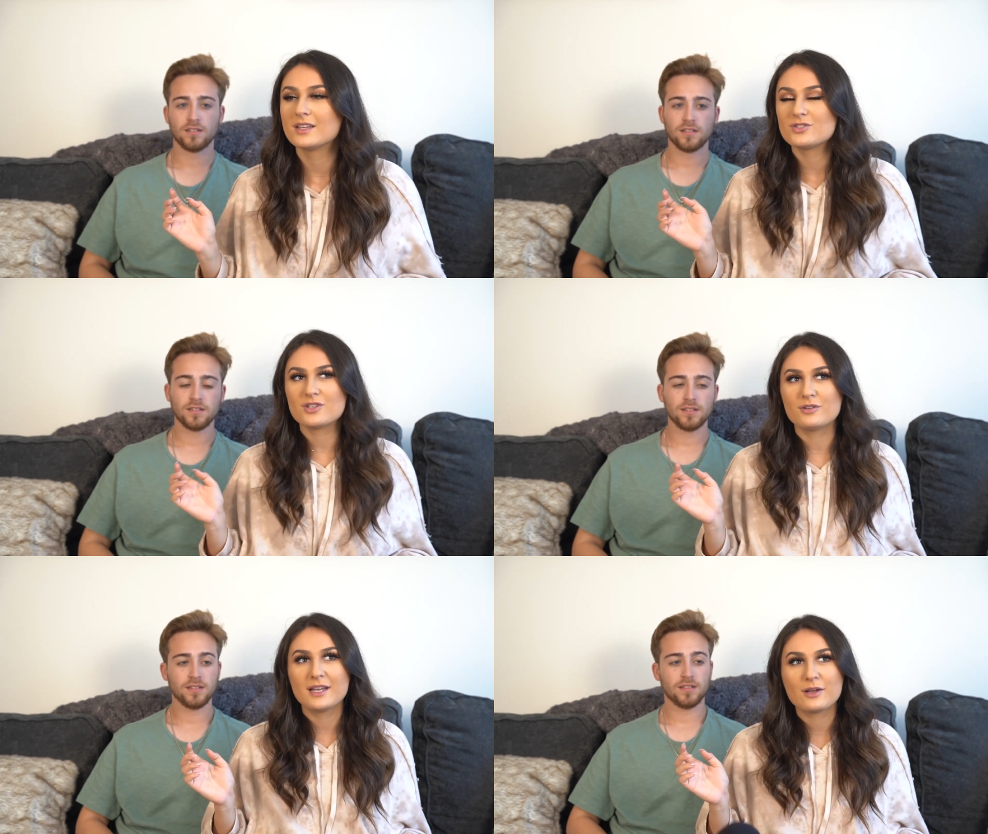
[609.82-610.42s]
Speaker 1: So
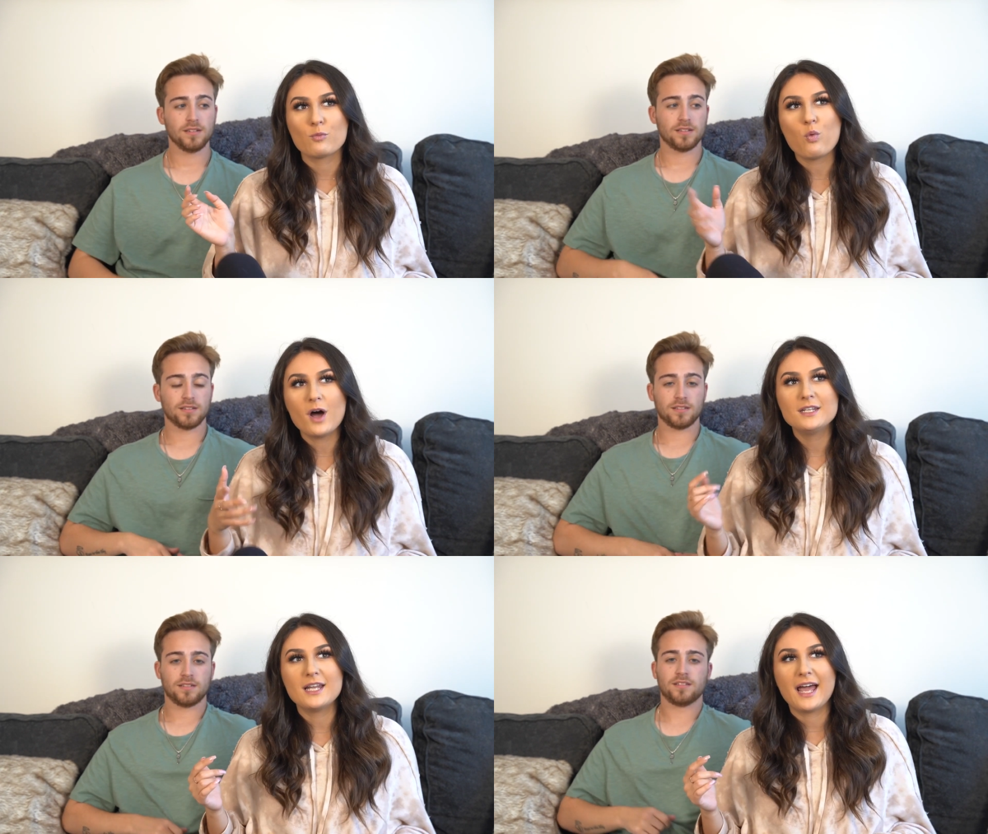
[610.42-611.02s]
like
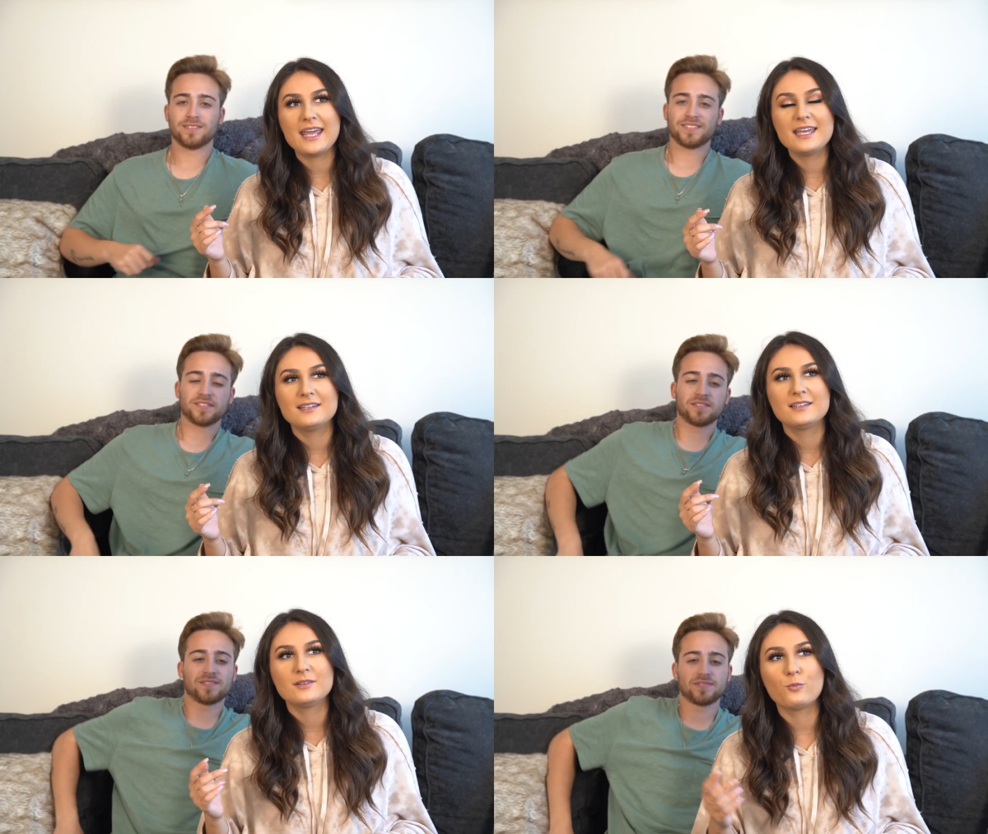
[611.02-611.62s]
one night
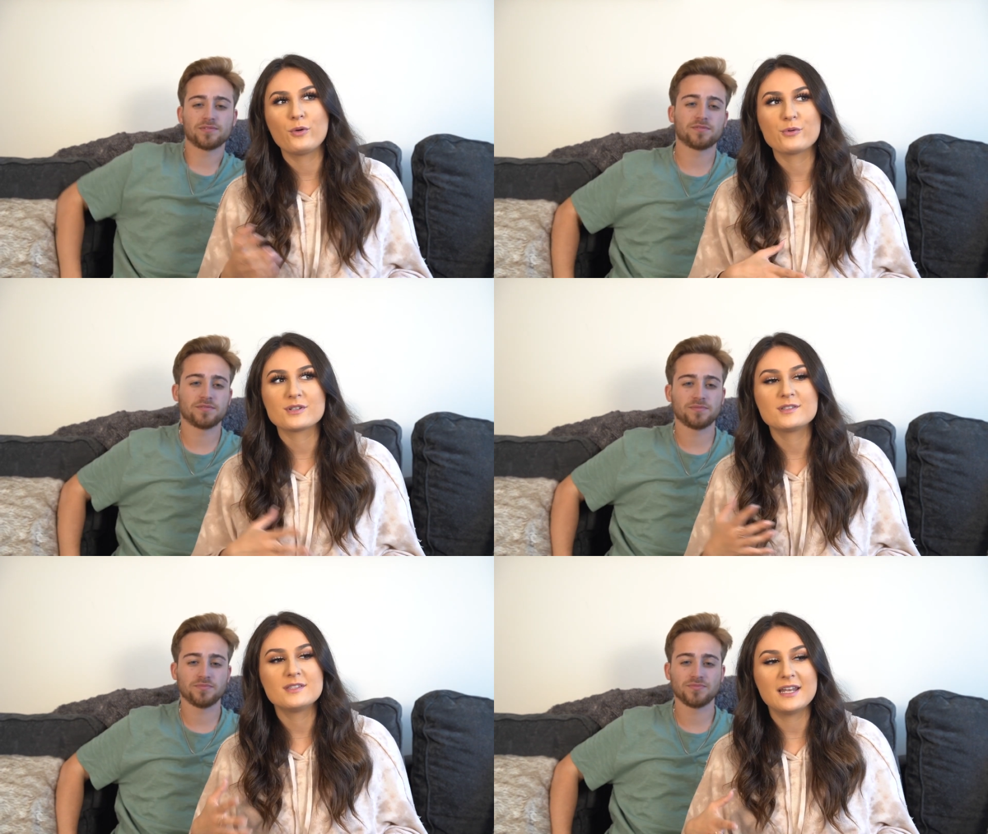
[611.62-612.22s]
we were
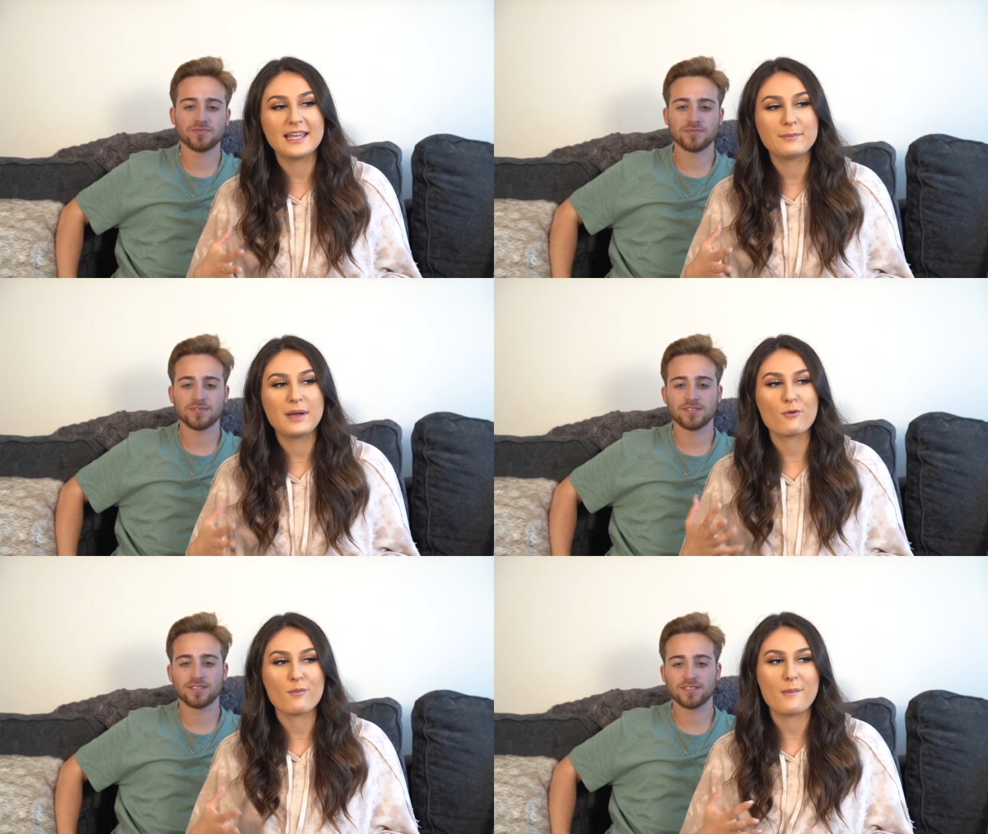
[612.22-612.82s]
sitting in my
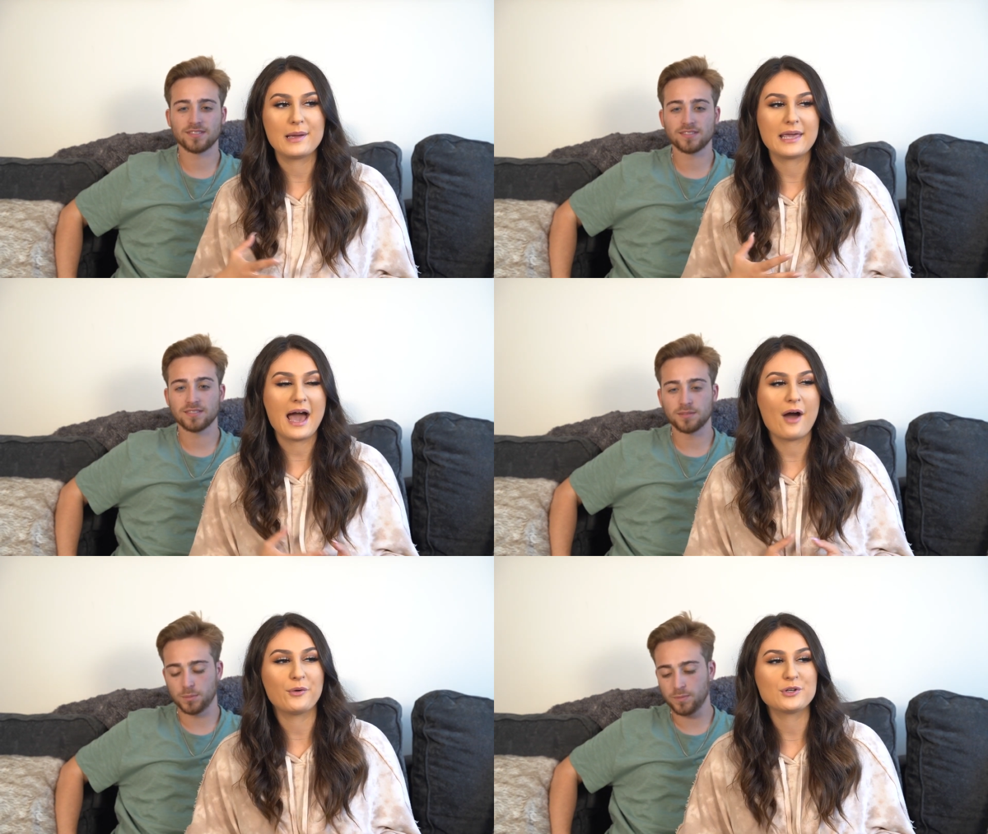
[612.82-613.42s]
room on my
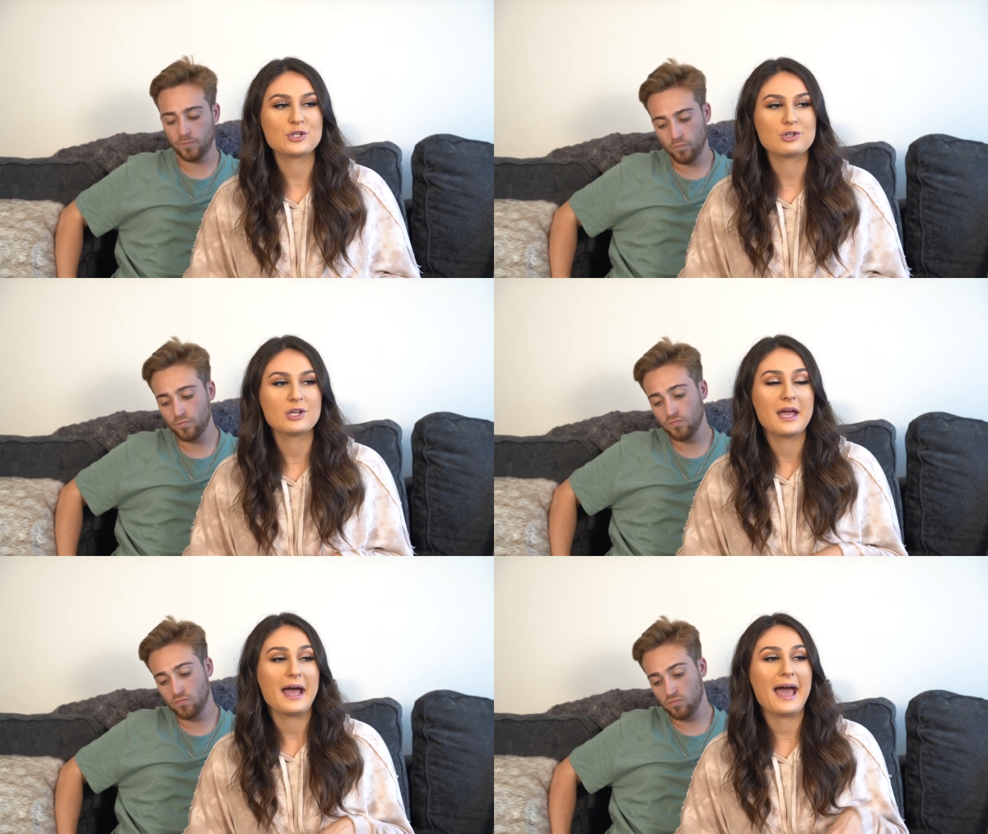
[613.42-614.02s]
couch
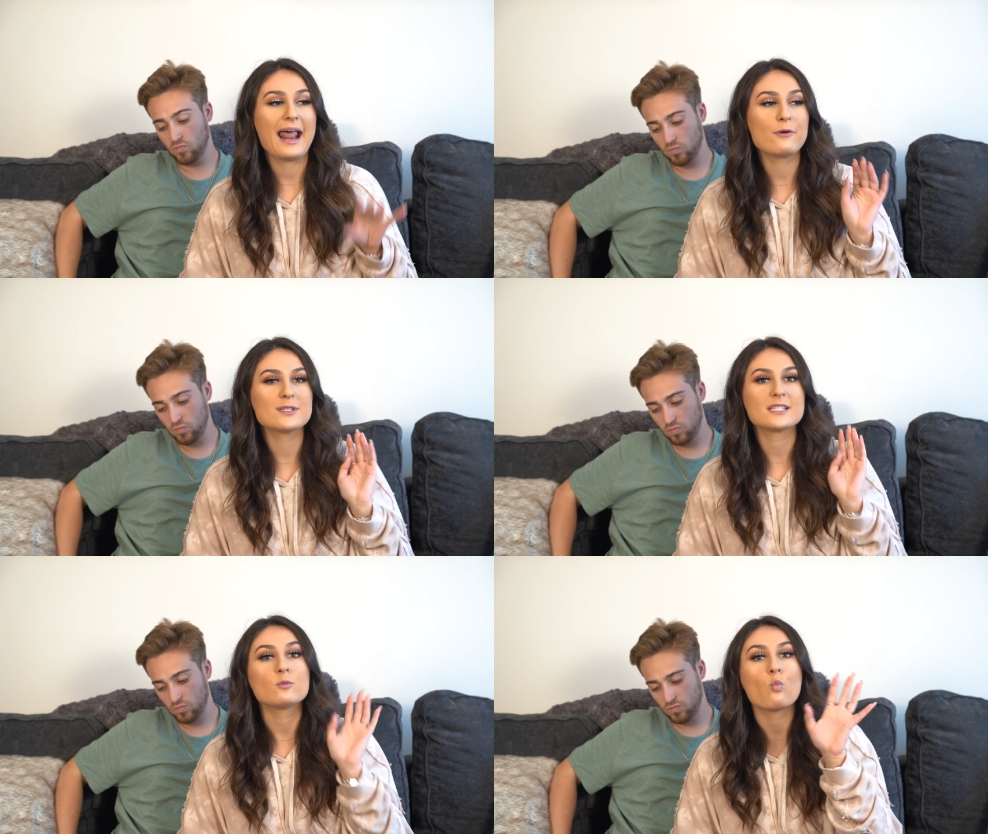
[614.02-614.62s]
and I was
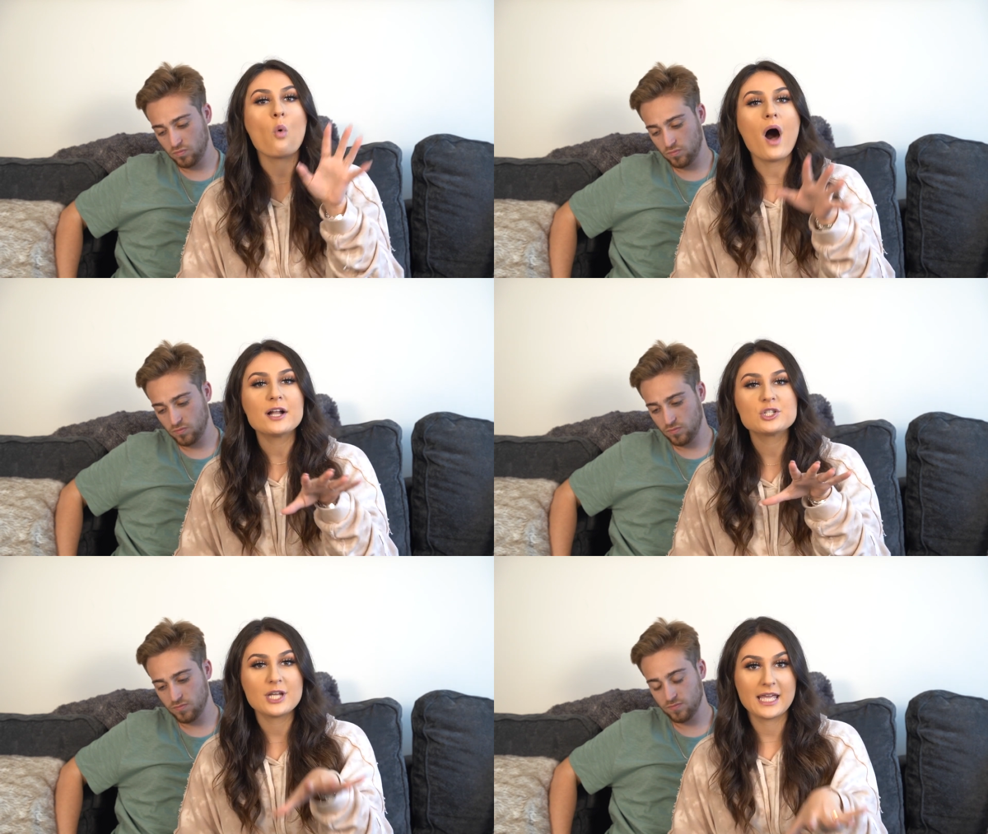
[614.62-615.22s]

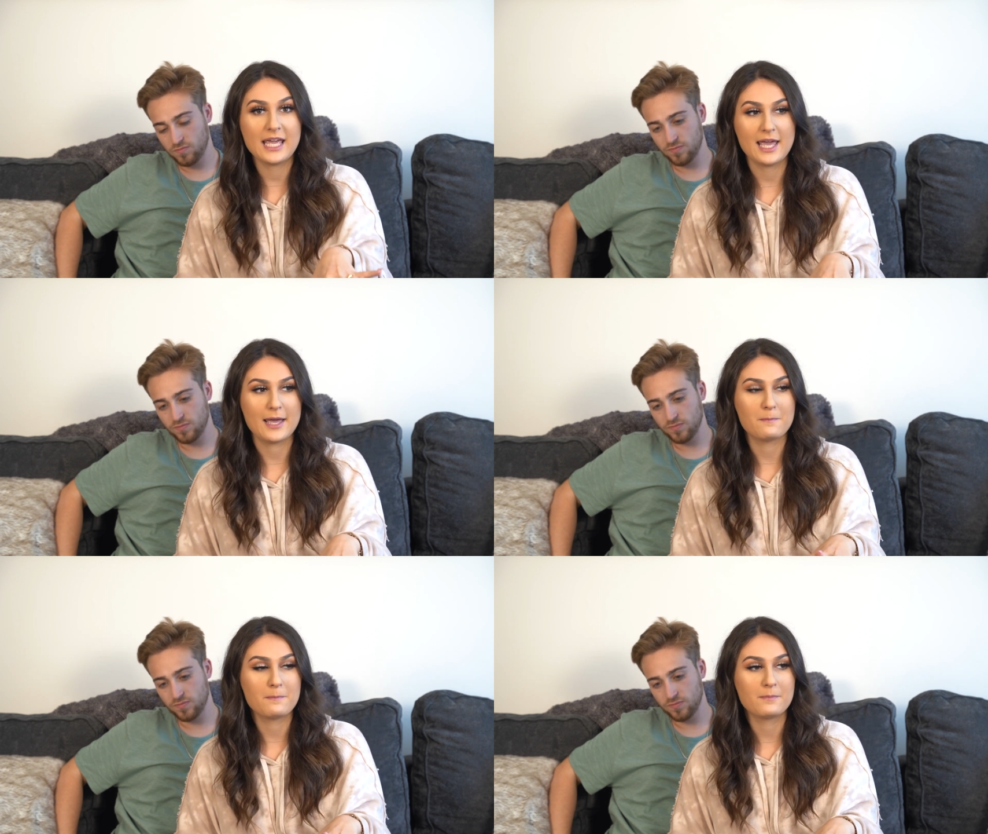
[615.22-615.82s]
watching
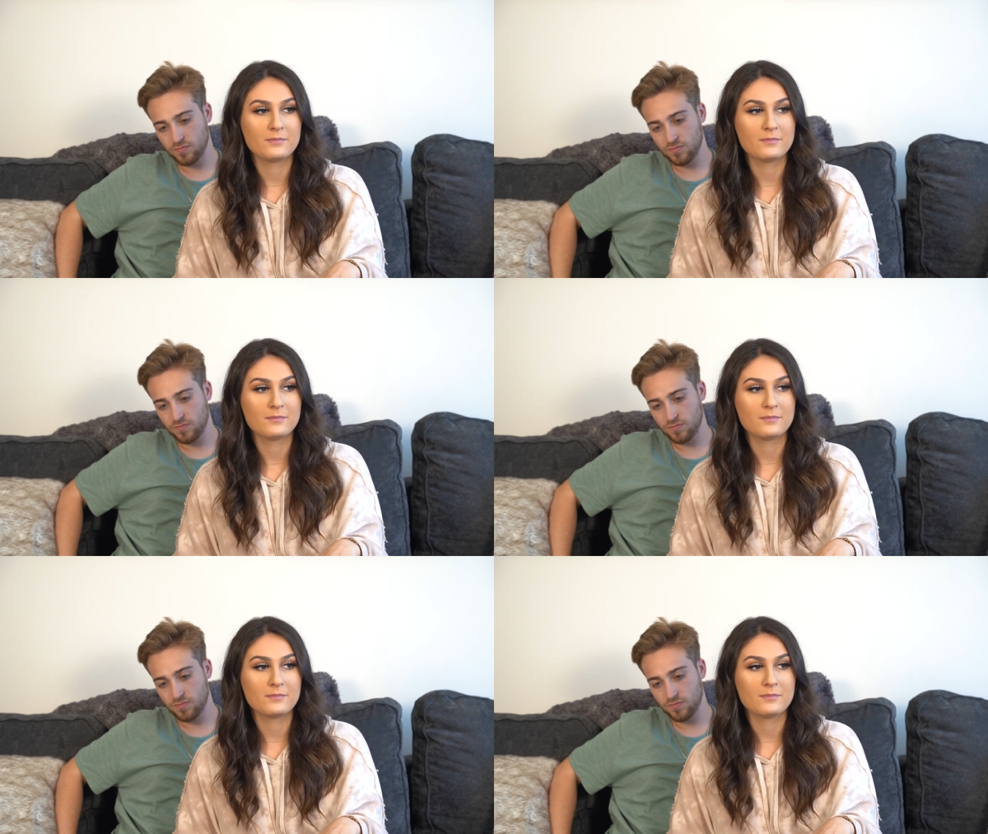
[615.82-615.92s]
him